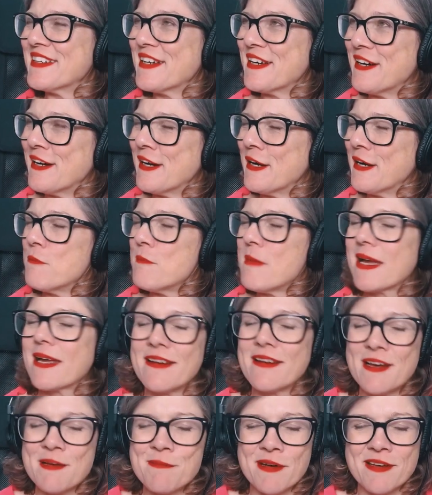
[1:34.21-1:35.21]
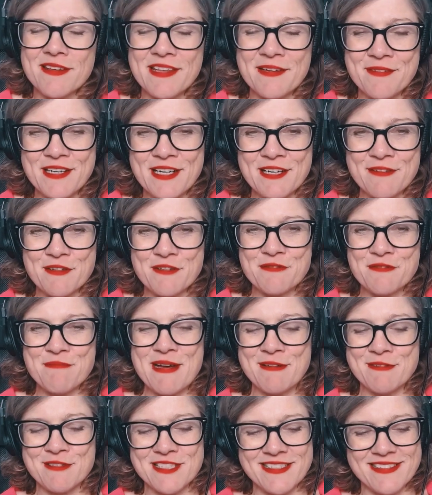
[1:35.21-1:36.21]
Uh, Meg and I both have a love of
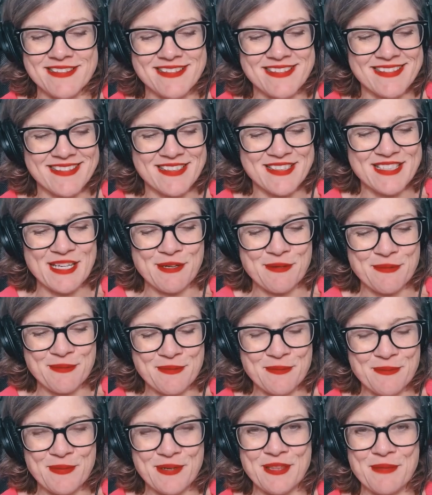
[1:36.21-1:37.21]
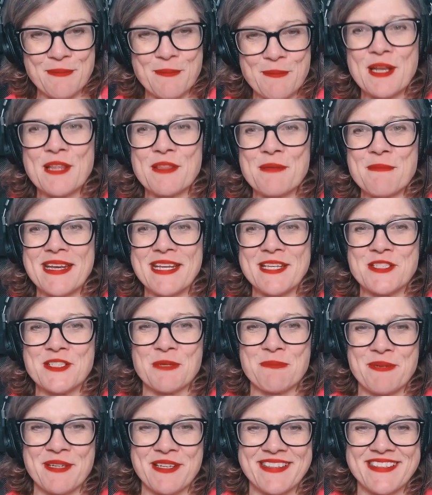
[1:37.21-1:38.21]
mountains. That's how one of, one of the many
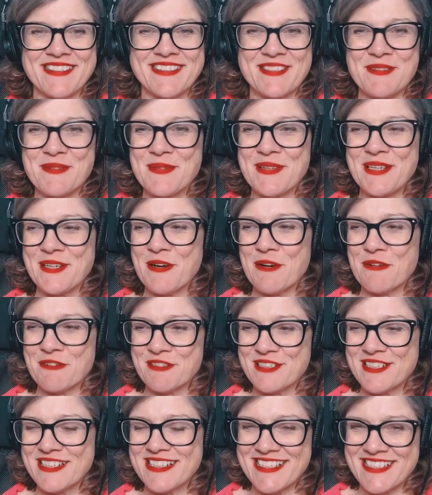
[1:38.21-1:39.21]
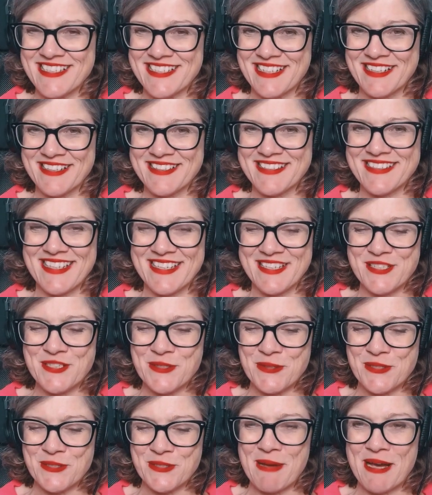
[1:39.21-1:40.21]
topics that we often discuss and
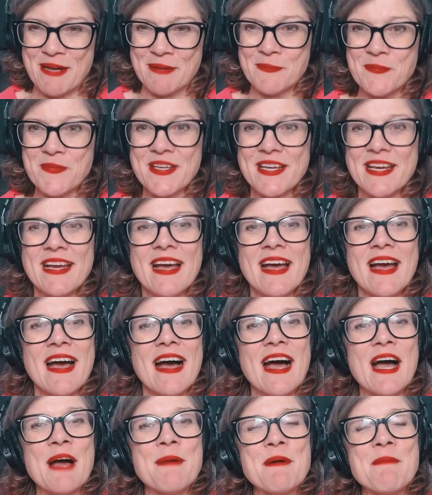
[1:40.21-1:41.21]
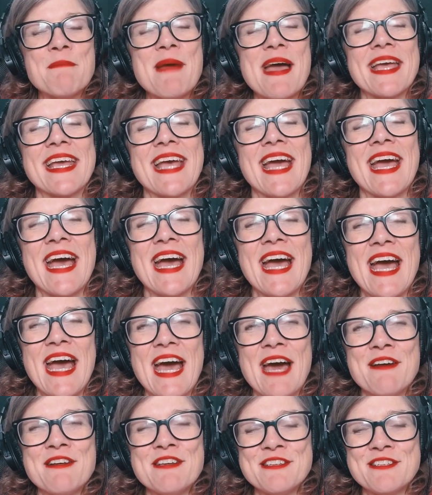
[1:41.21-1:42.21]
talk about. Um, Meg,
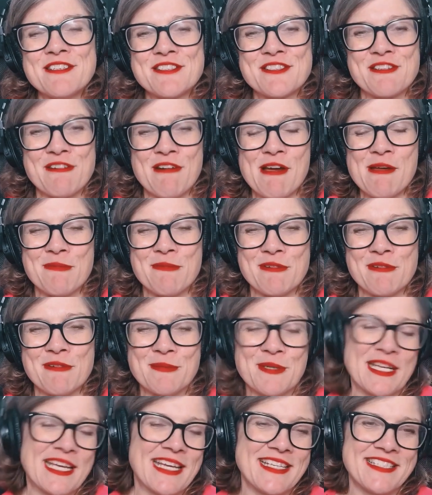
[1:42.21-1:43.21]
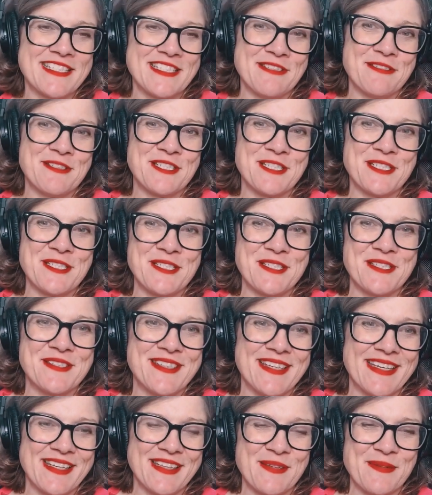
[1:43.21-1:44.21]
how do you describe what, what it is you do
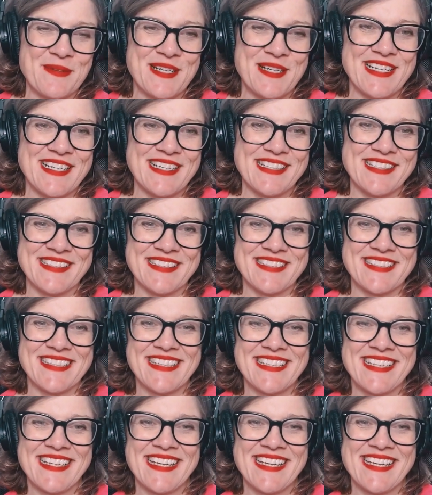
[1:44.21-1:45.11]
in the world?